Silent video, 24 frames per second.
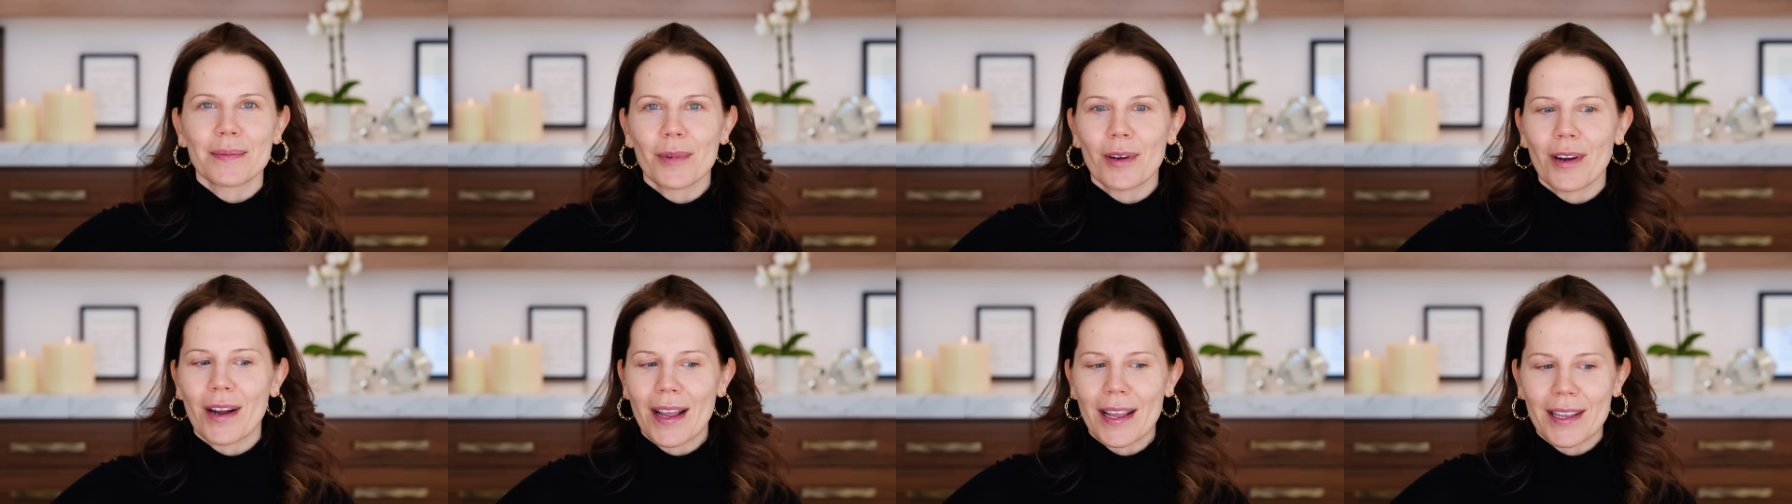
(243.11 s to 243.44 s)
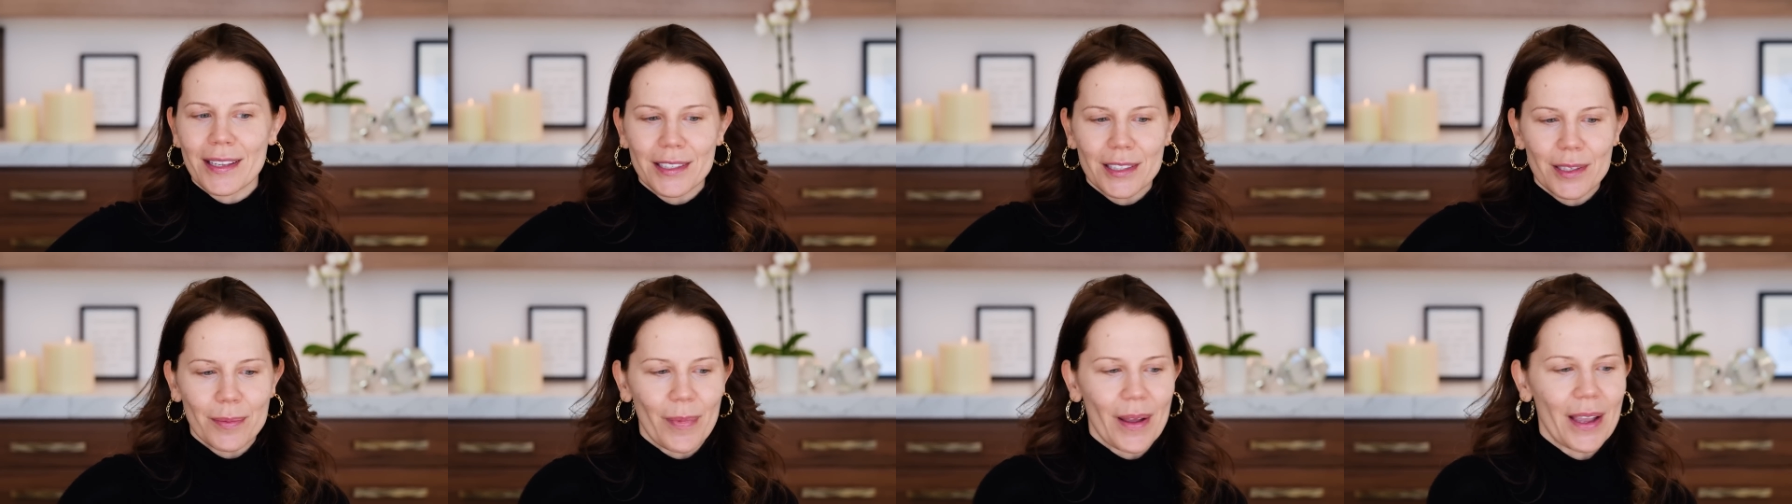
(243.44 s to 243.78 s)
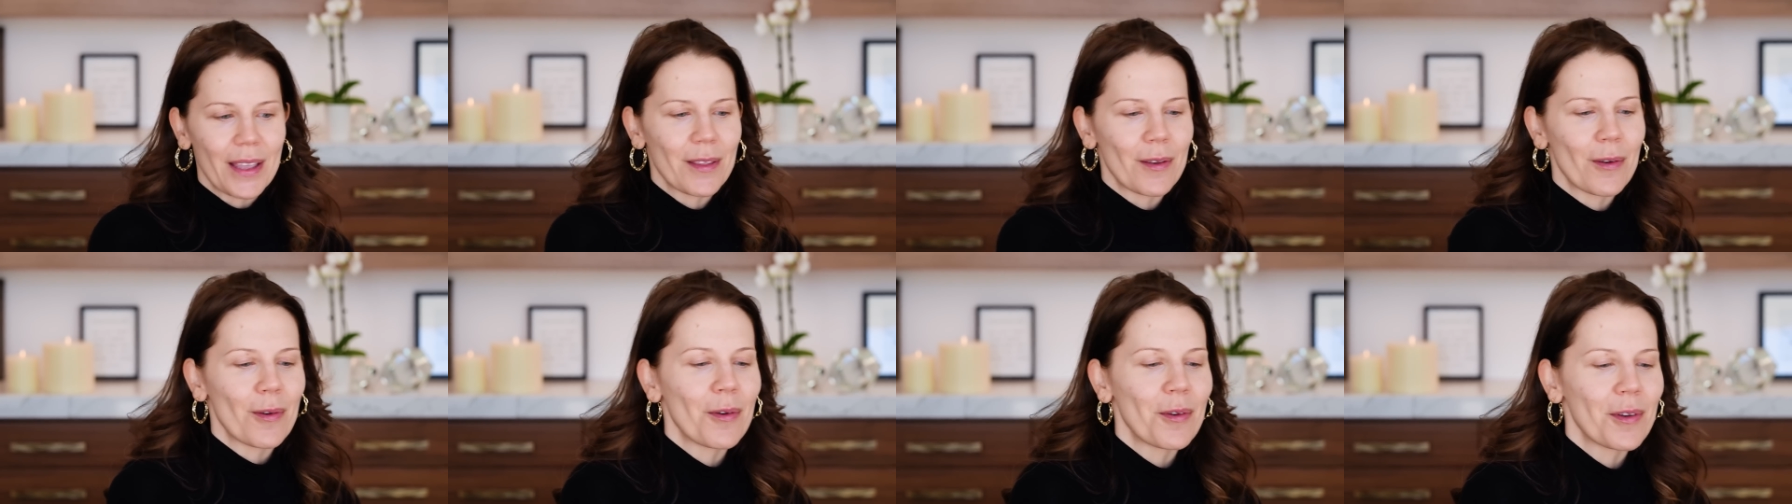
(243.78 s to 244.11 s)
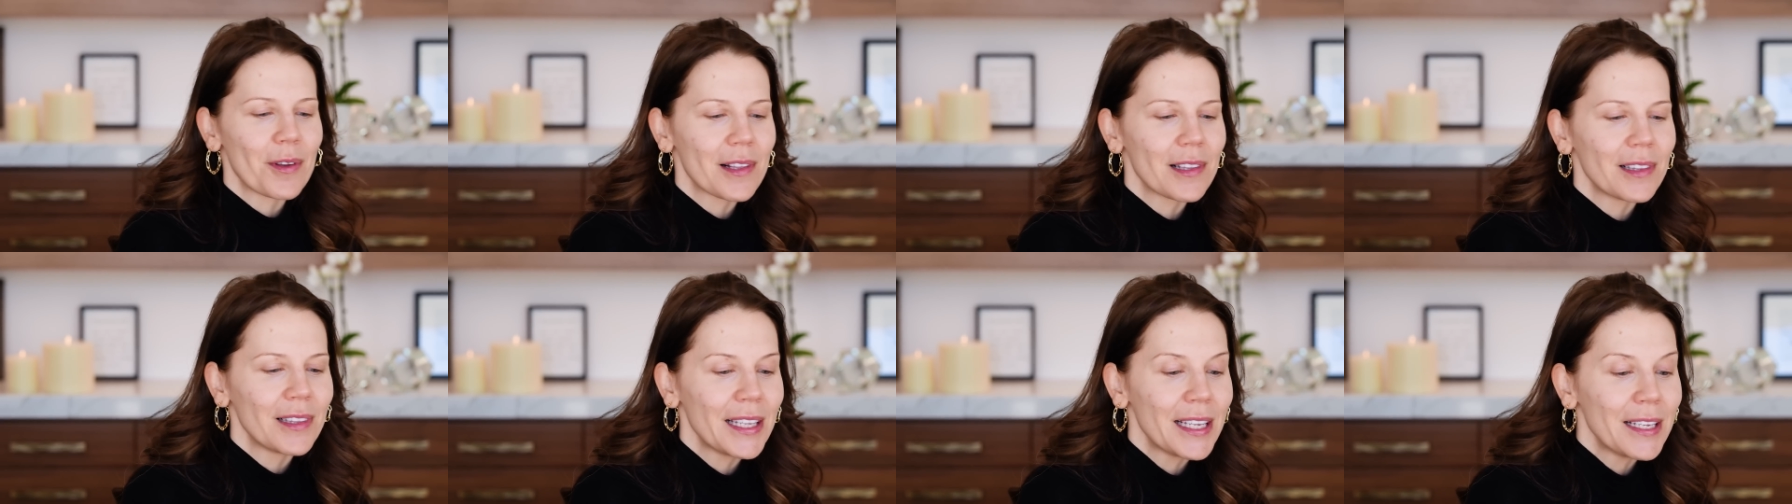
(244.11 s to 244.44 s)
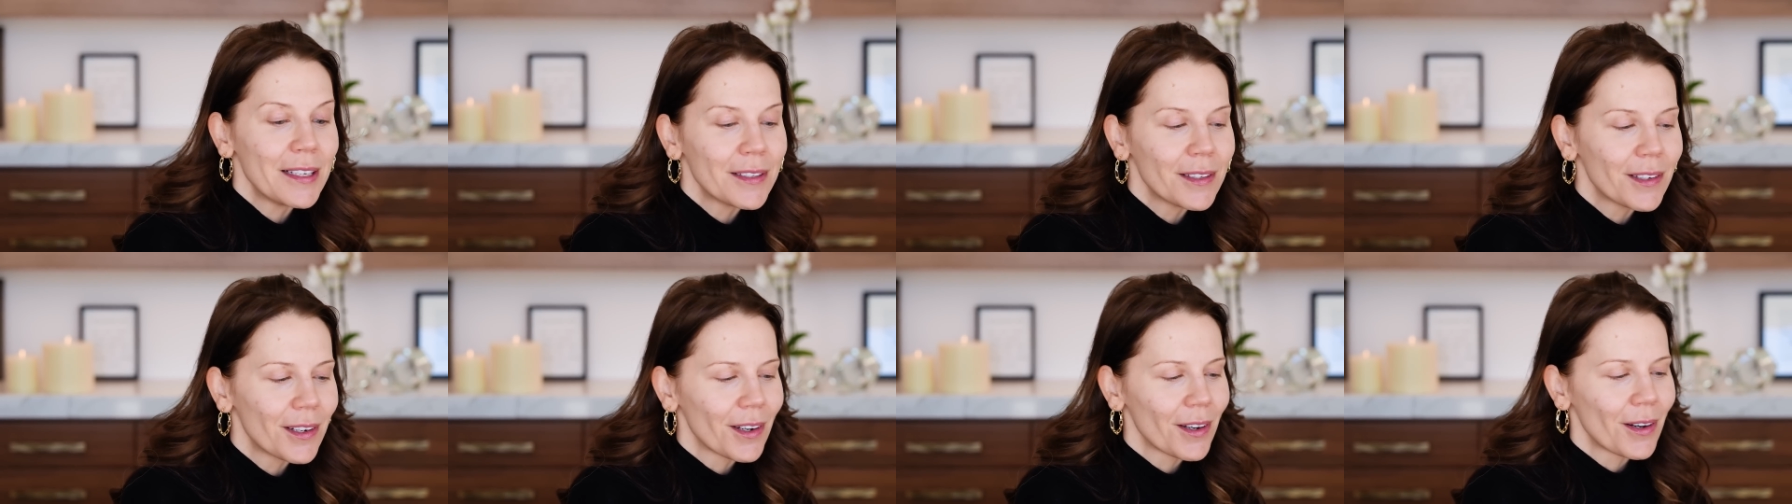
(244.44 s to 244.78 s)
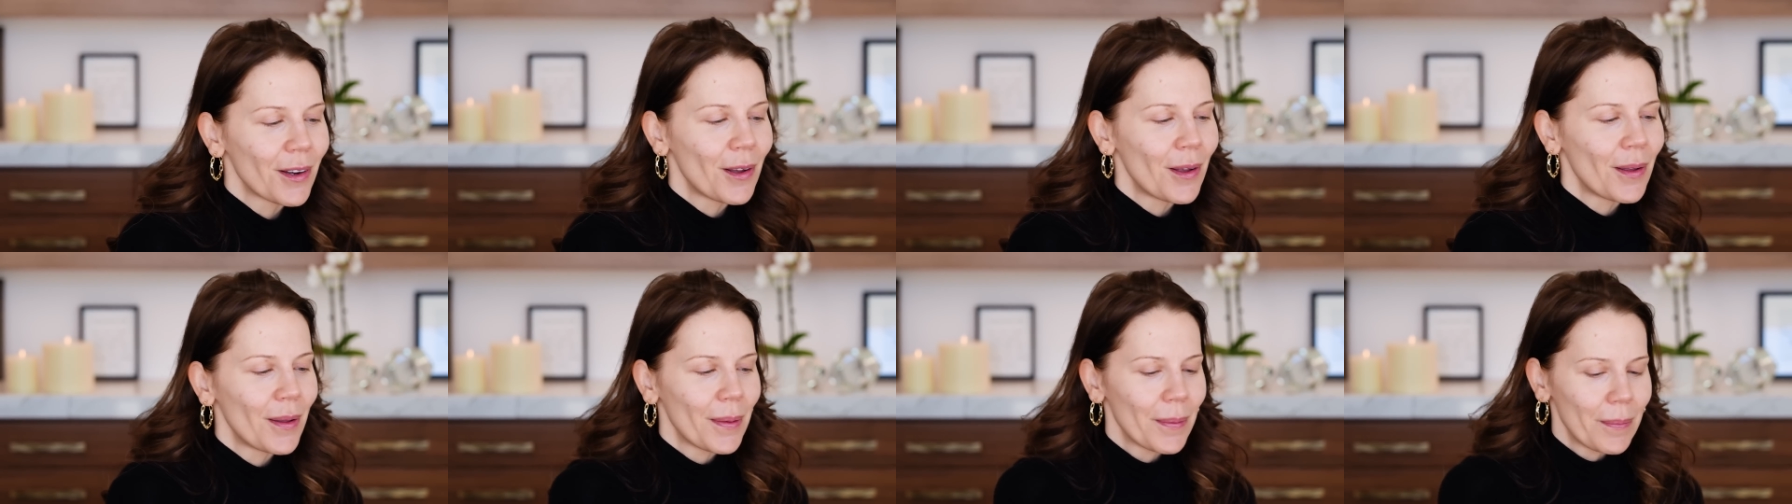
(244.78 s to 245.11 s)
mesmerized by the whole clean
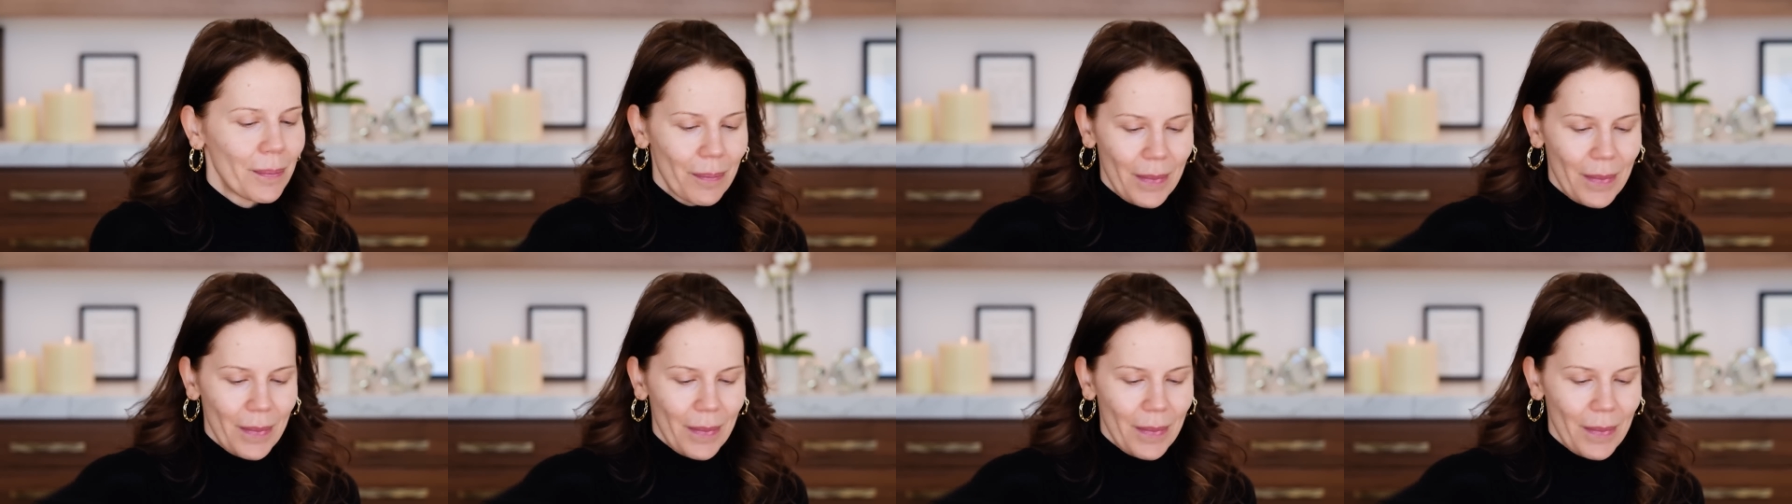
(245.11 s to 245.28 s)
girl